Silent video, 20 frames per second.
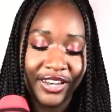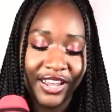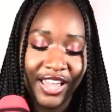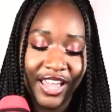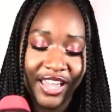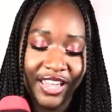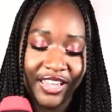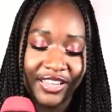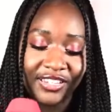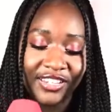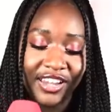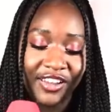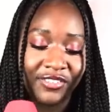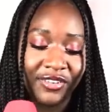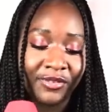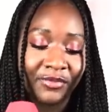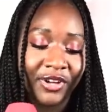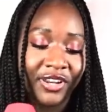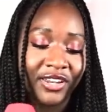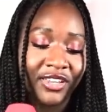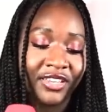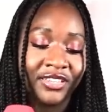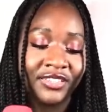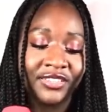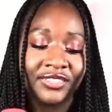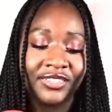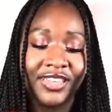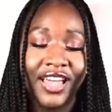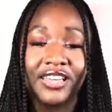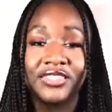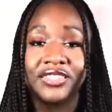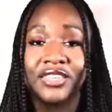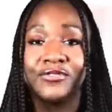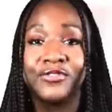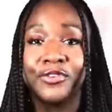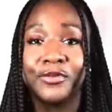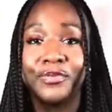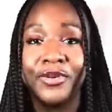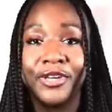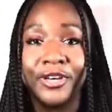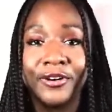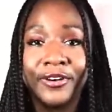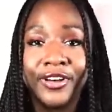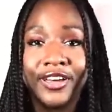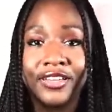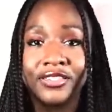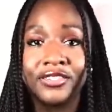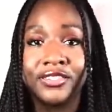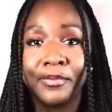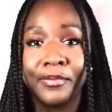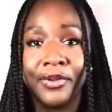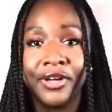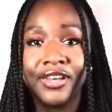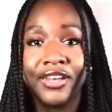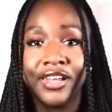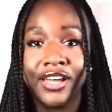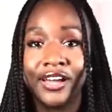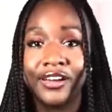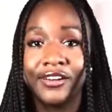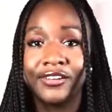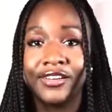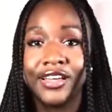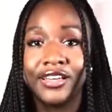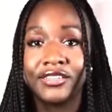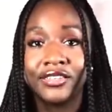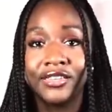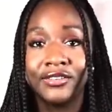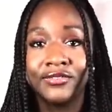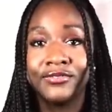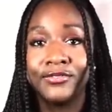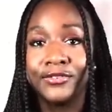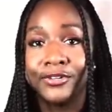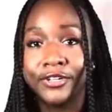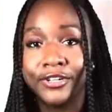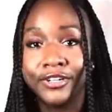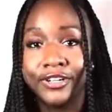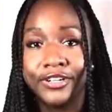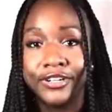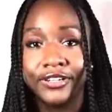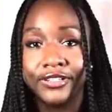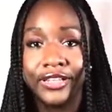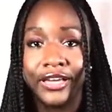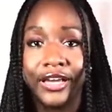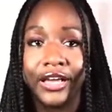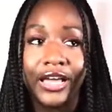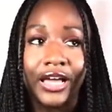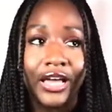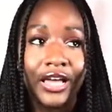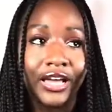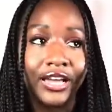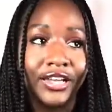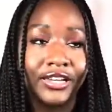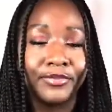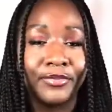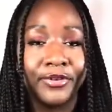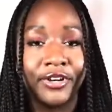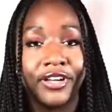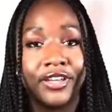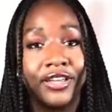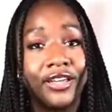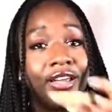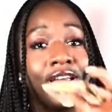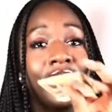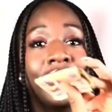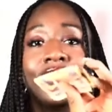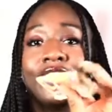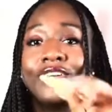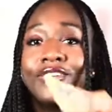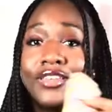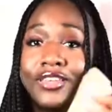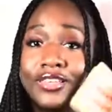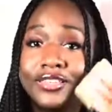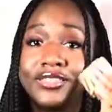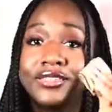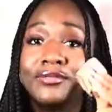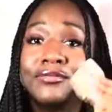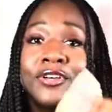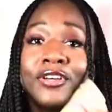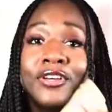Nige, everybody is asking for POS up and down, asking for their card, but you need some